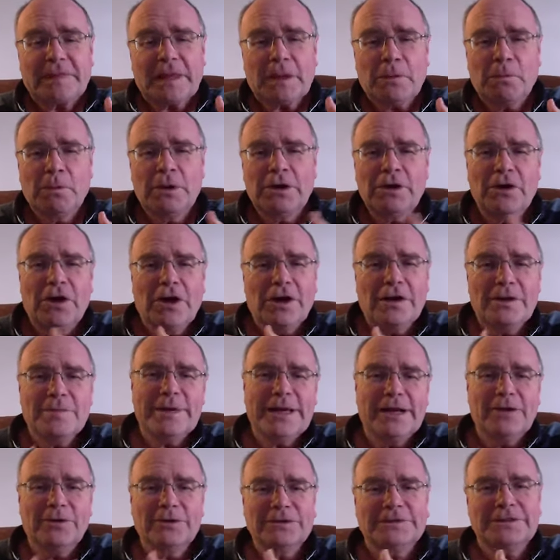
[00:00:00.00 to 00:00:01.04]
will not only
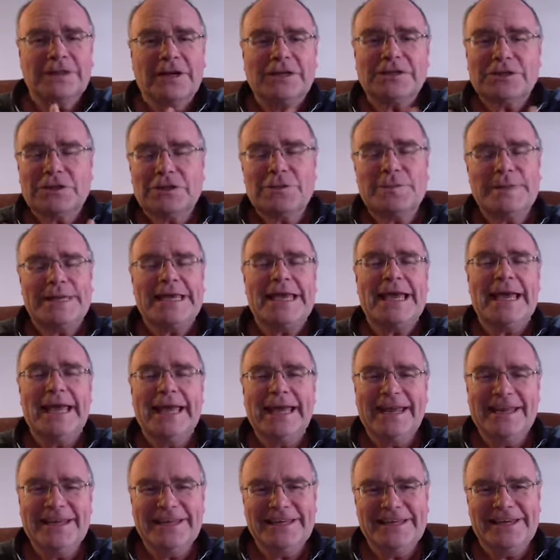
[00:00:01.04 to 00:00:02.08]
be alongside you, he'll be
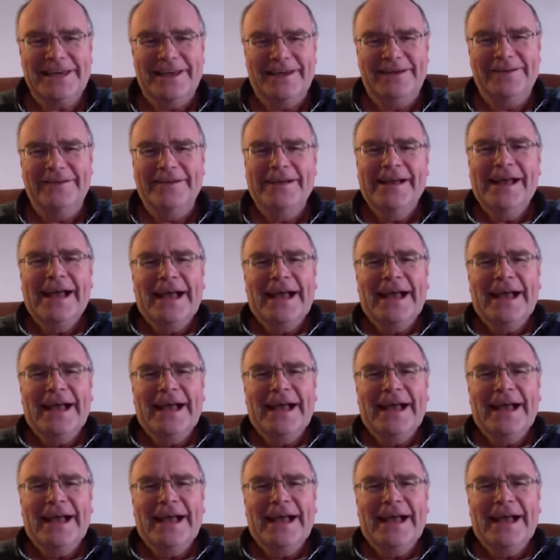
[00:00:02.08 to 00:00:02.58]
in you.